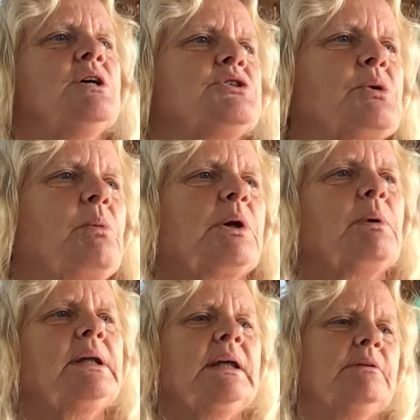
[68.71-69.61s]
So what do
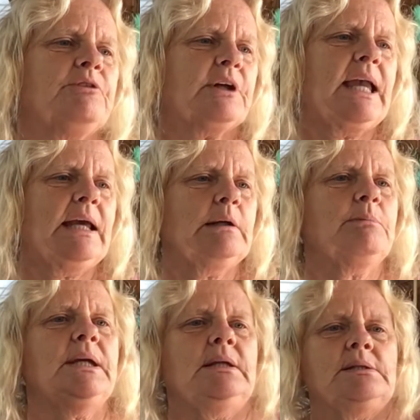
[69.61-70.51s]
I need for canning
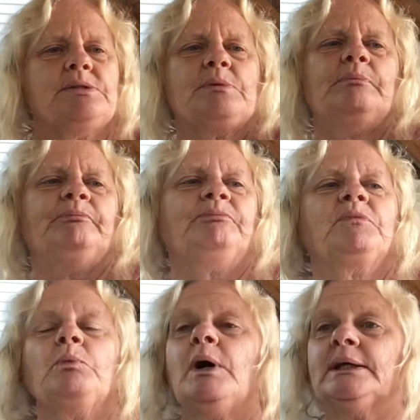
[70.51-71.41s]
beans?
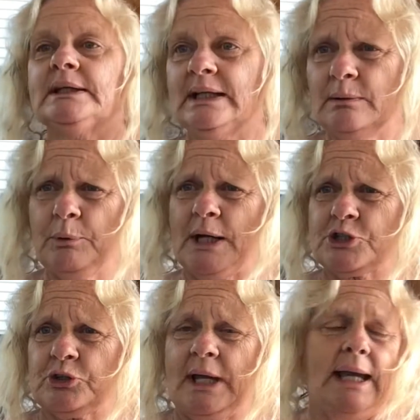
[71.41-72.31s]
Well, you need a
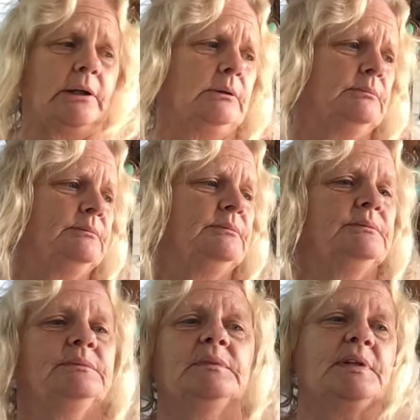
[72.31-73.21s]
pressure canner.
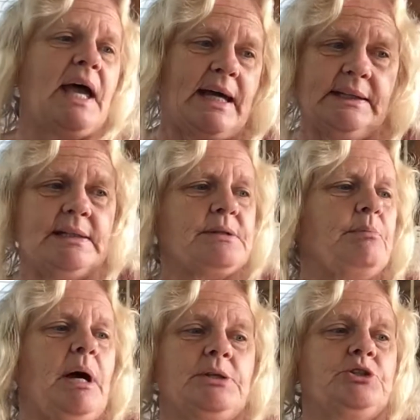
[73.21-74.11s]
That is a
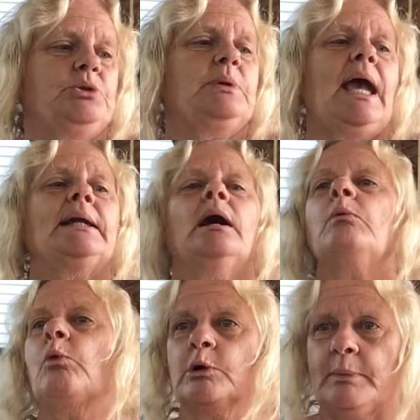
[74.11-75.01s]
must. You cannot
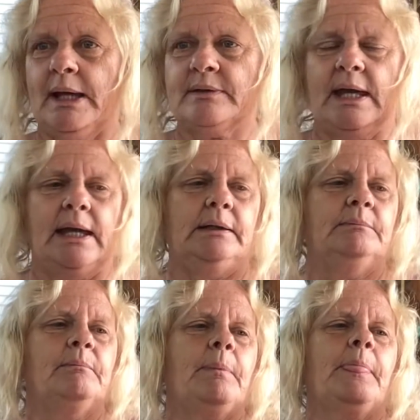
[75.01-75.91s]
water bath can.
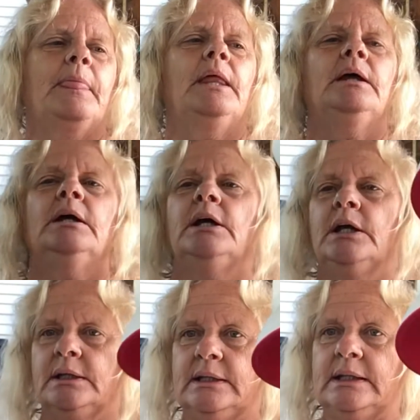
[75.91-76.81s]

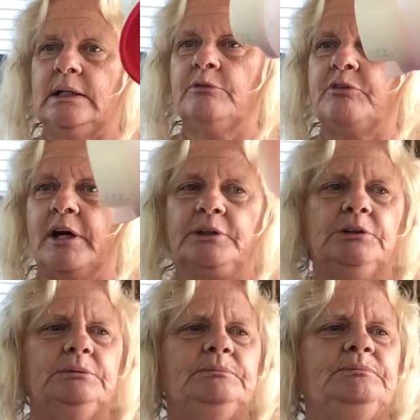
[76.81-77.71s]
You need a
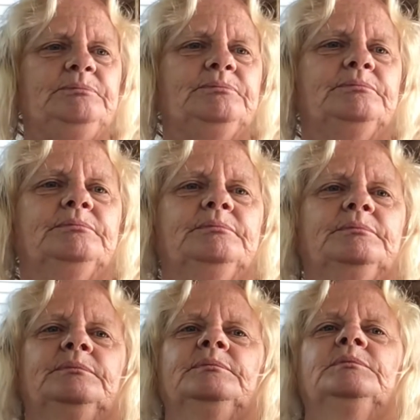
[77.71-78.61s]
funnel.
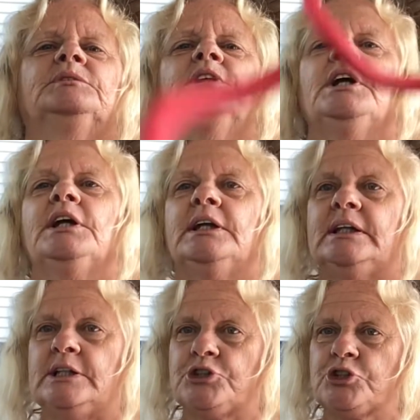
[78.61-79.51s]
You
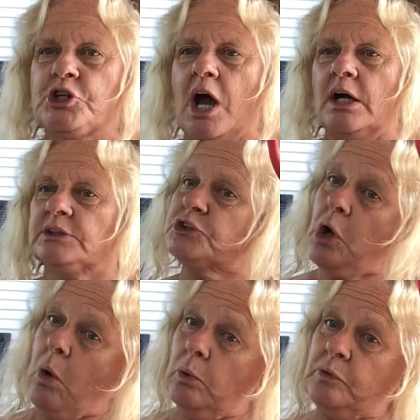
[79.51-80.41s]
need your tongs to
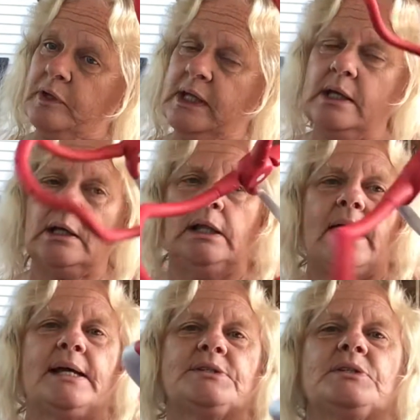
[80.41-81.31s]
hold the
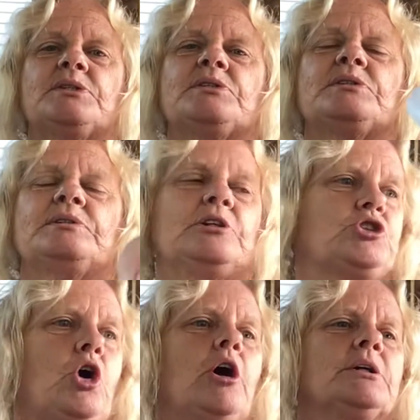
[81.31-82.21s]
glasses, the
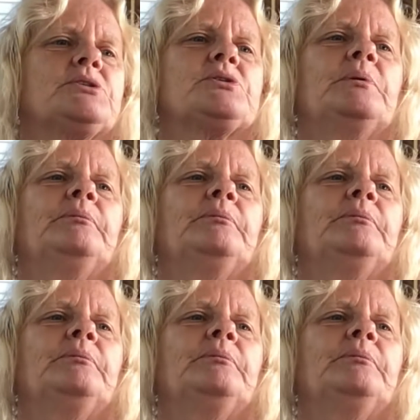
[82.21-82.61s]
jars.